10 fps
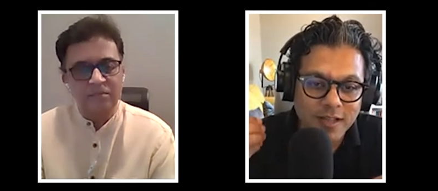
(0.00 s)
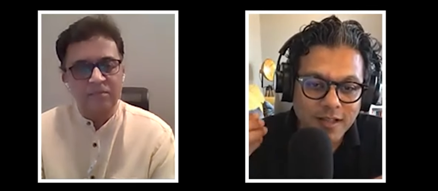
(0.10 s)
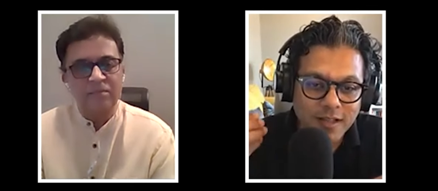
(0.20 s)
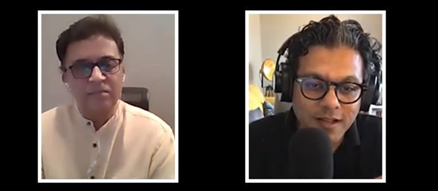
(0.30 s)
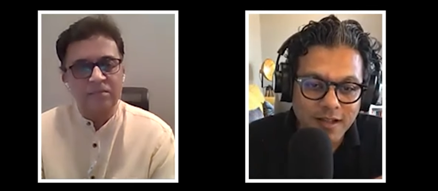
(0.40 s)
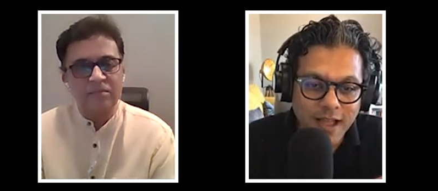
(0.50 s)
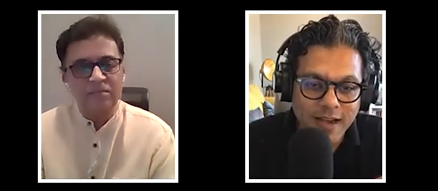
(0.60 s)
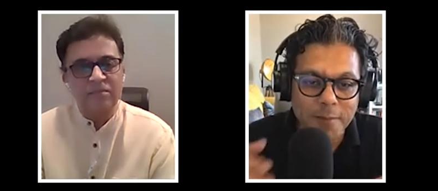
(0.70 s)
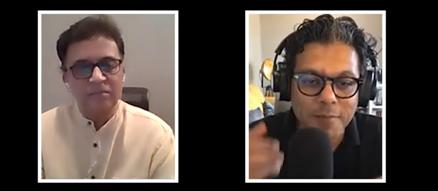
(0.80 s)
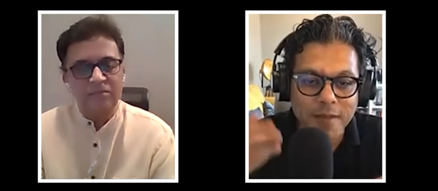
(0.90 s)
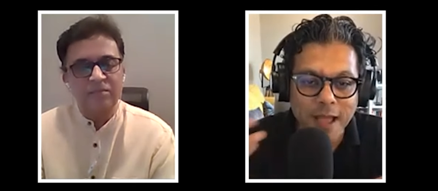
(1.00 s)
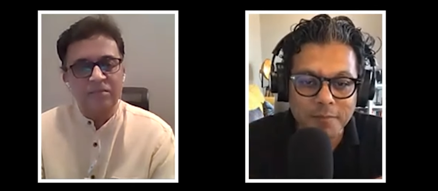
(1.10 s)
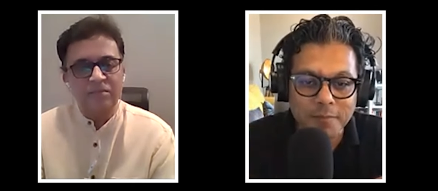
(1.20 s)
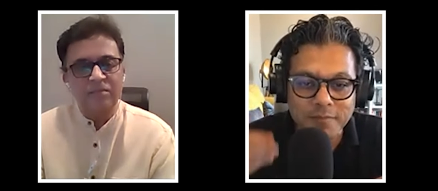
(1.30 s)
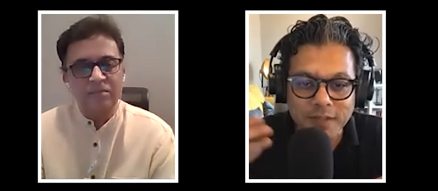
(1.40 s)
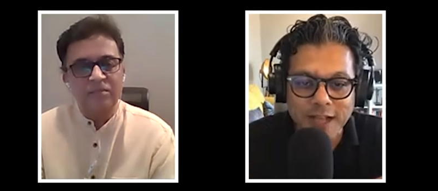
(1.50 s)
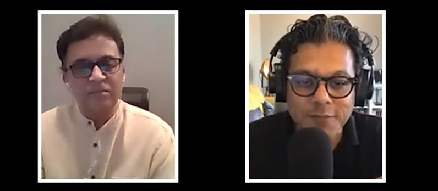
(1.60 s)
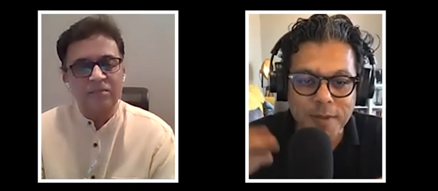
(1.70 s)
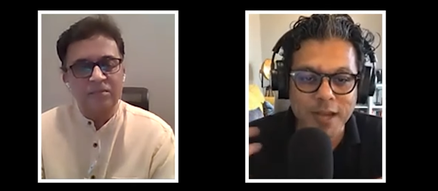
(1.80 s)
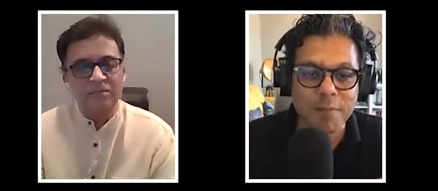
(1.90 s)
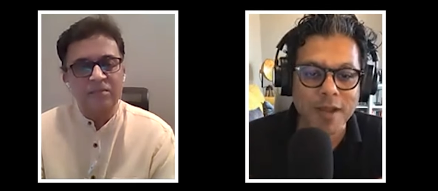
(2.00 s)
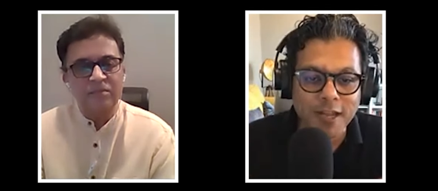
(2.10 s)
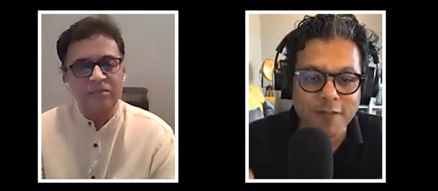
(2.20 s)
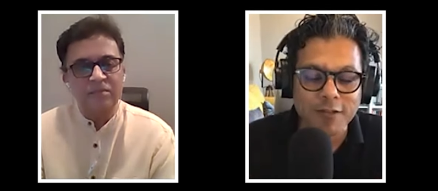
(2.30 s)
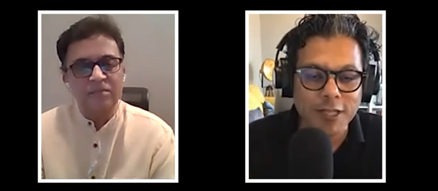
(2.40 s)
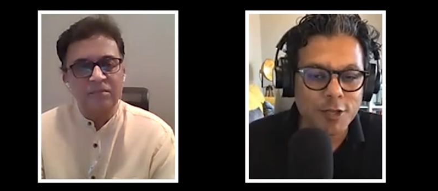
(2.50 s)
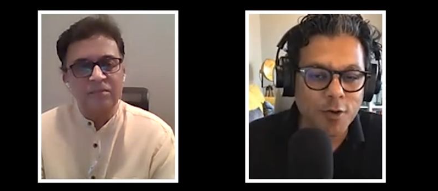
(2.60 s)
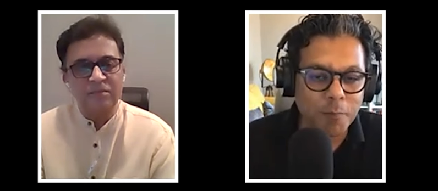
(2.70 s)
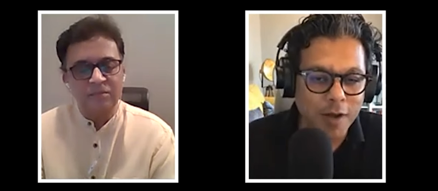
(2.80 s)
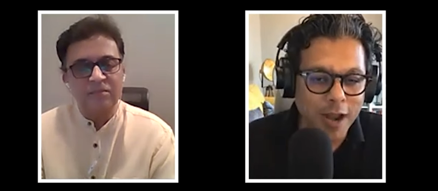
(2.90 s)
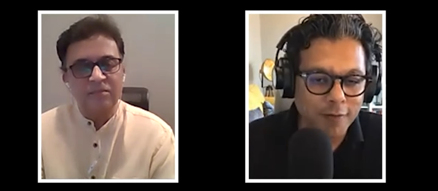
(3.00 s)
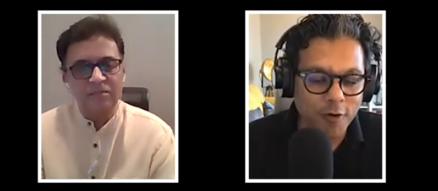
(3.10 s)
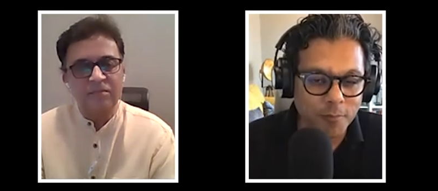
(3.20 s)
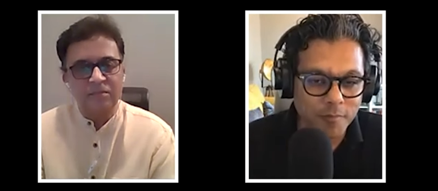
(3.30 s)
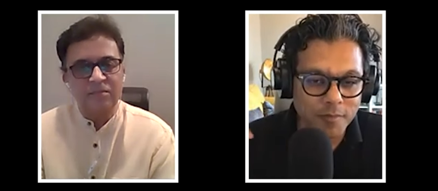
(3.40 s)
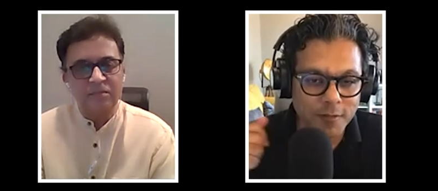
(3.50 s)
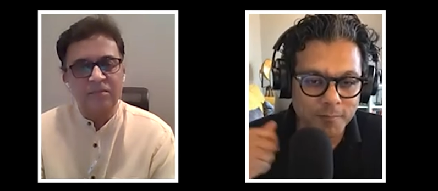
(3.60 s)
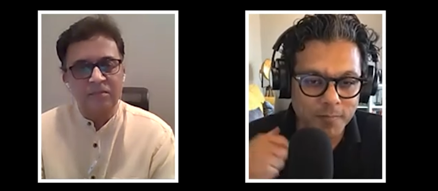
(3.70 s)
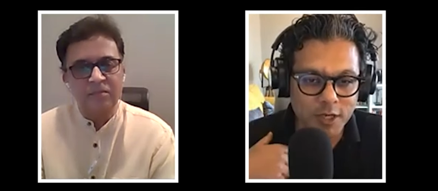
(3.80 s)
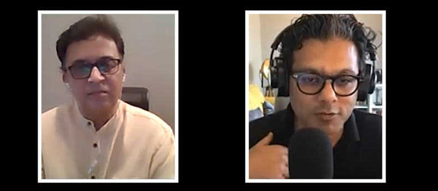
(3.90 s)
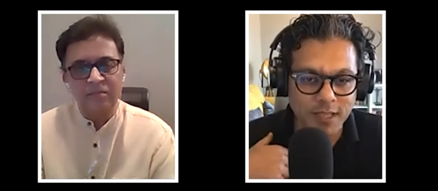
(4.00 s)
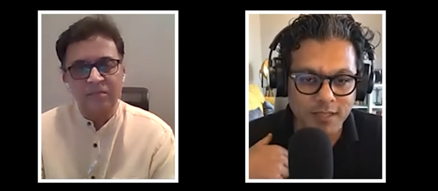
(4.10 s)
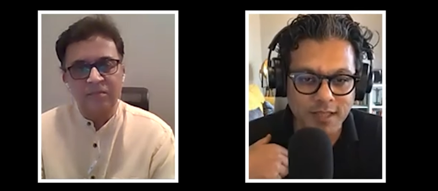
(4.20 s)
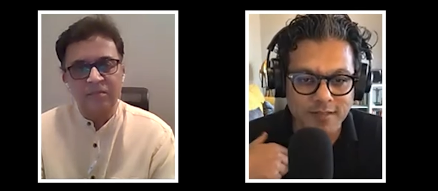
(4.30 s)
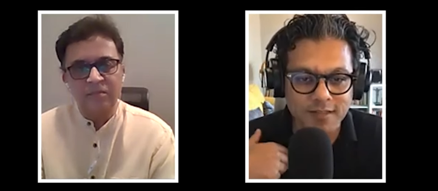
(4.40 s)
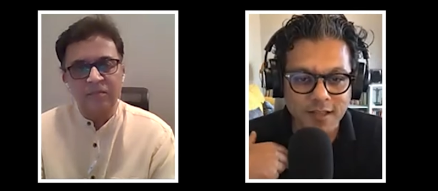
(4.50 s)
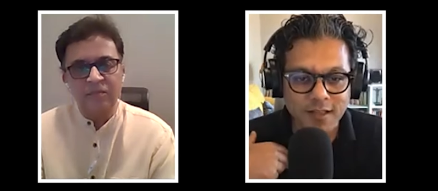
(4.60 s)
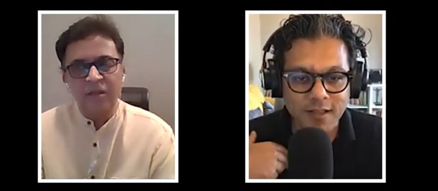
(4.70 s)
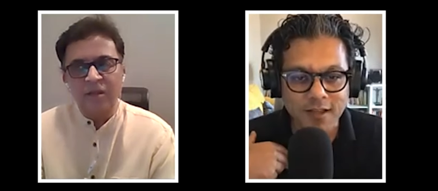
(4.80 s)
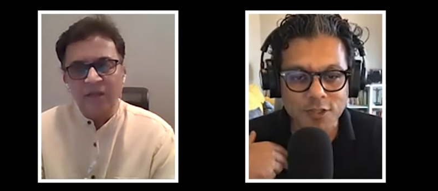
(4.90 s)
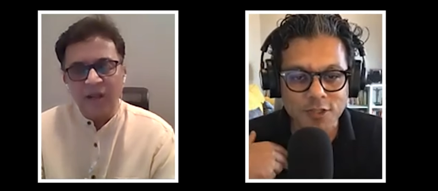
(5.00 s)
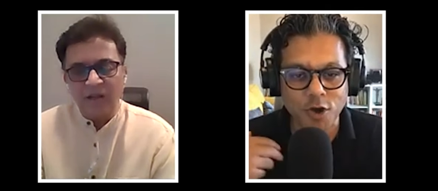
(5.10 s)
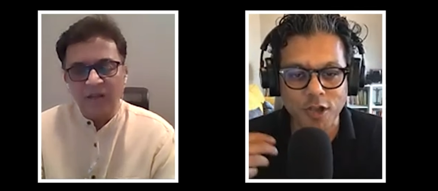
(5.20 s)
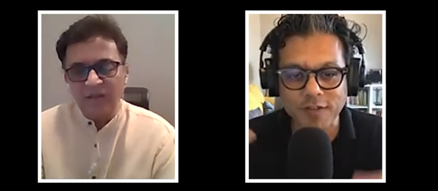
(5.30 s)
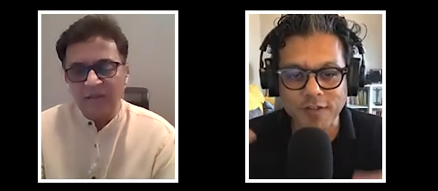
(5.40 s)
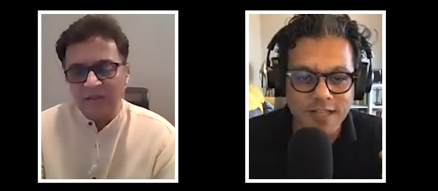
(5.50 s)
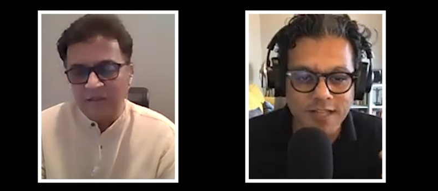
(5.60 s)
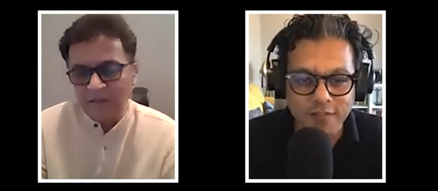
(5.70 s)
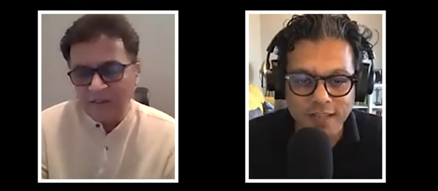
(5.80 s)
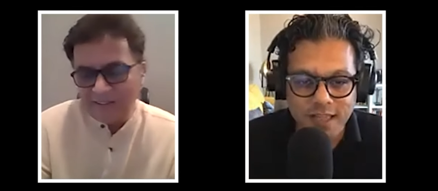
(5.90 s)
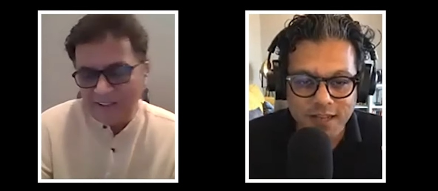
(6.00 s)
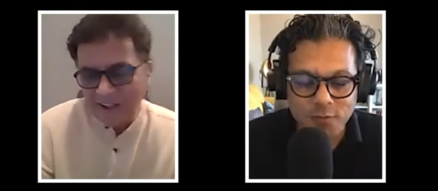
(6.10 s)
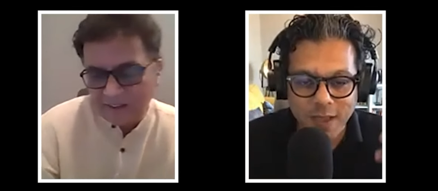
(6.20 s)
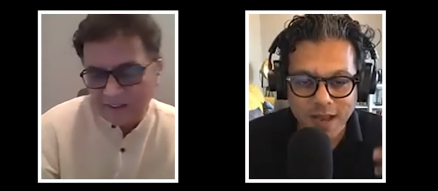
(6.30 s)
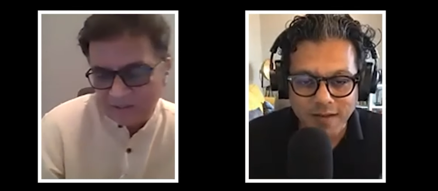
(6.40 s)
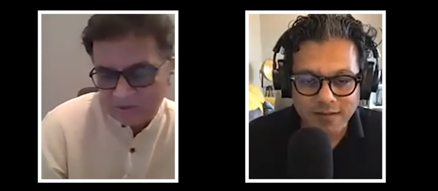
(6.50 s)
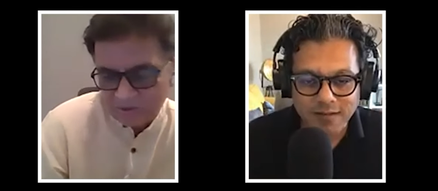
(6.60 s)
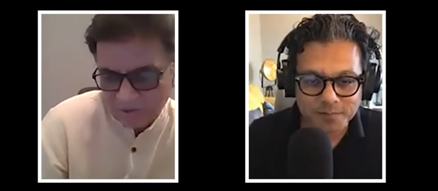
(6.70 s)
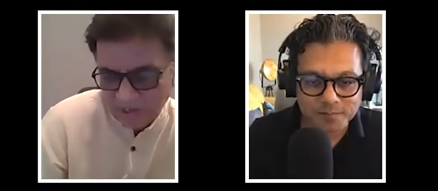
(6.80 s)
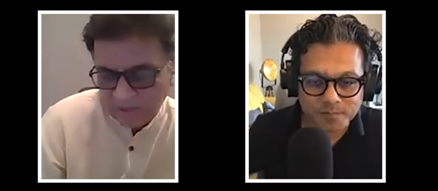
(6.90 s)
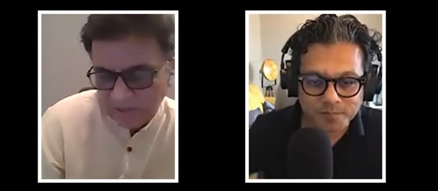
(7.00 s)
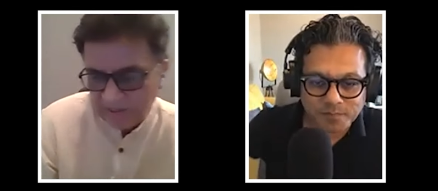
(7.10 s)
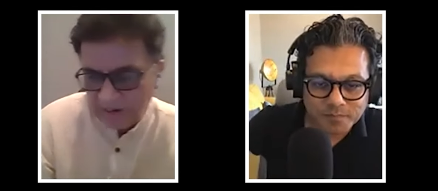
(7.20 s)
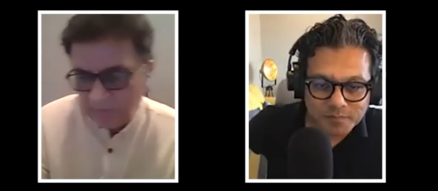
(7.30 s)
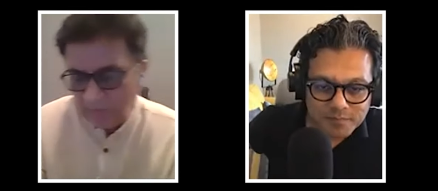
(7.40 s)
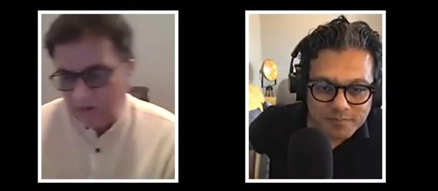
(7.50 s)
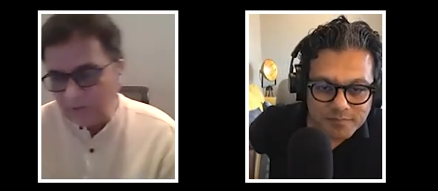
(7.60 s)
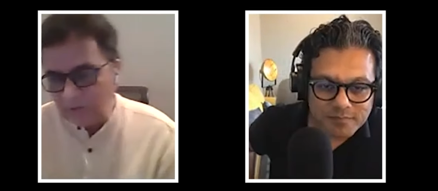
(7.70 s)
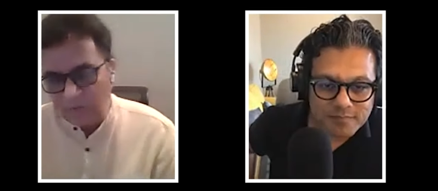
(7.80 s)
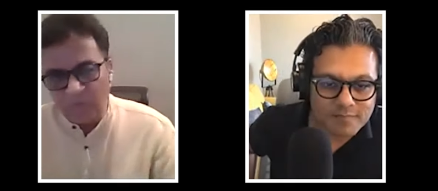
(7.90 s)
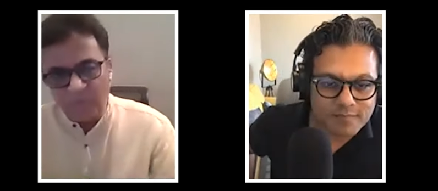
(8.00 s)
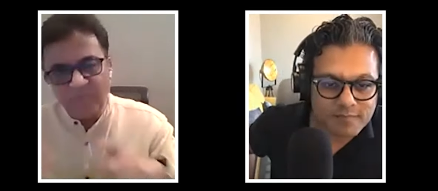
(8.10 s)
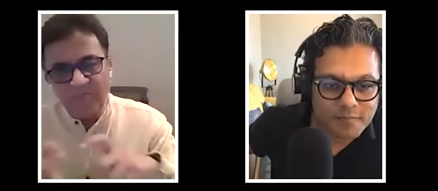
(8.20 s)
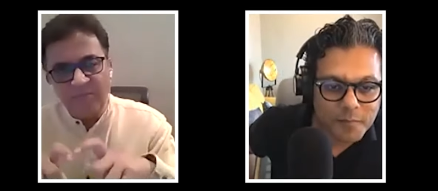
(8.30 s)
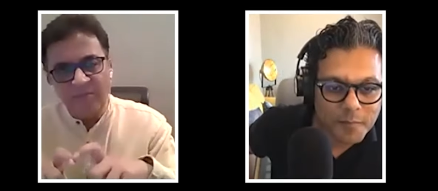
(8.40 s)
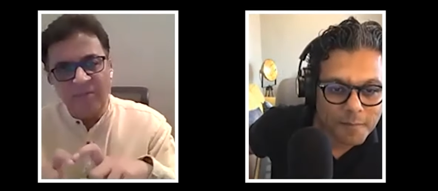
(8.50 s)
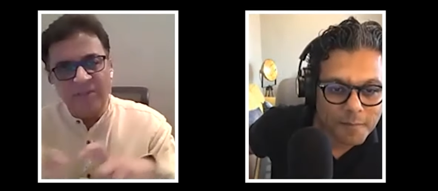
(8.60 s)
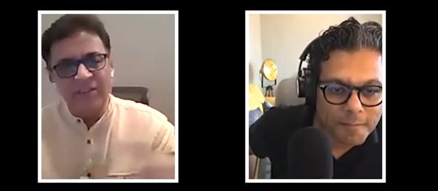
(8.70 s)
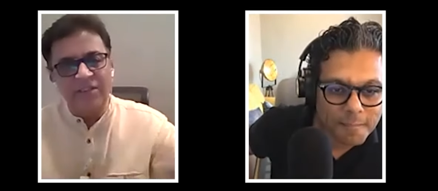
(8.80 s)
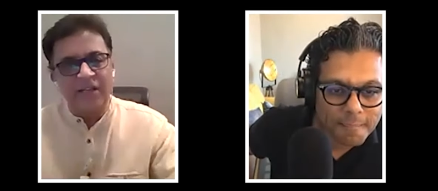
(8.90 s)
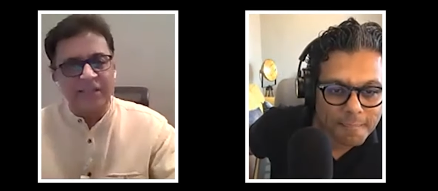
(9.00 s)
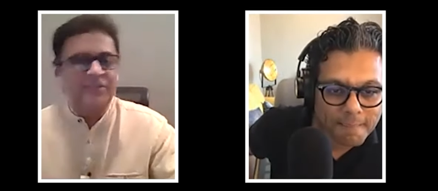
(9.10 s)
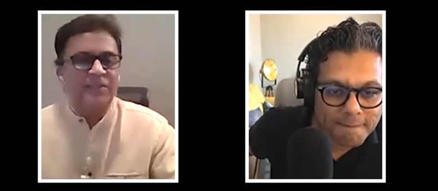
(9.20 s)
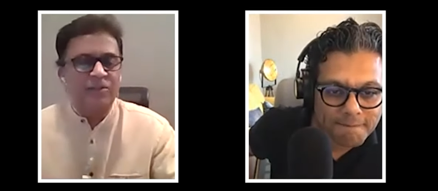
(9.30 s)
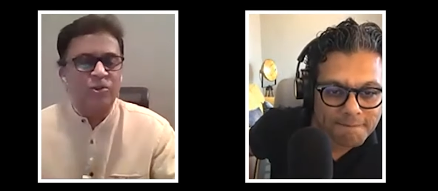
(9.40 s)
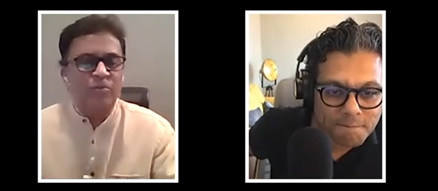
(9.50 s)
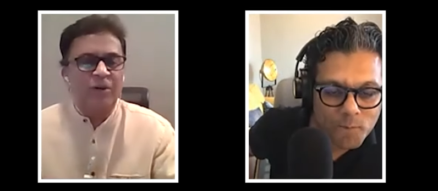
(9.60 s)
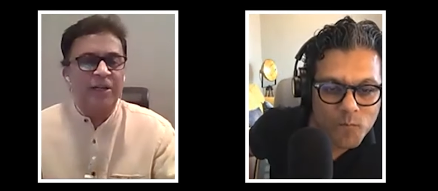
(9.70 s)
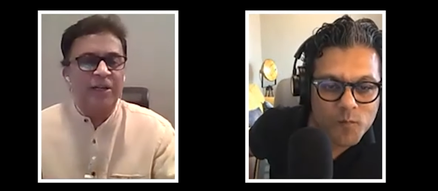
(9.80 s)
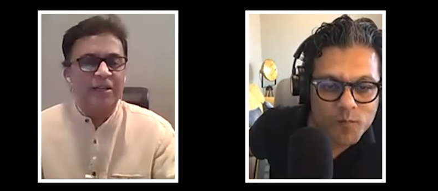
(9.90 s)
Speaker 1: and I'm experimenting with a newer platform. Do you think there is a joy of discovery
Speaker 2: there as well? So I think apart from the merchandise that you buy,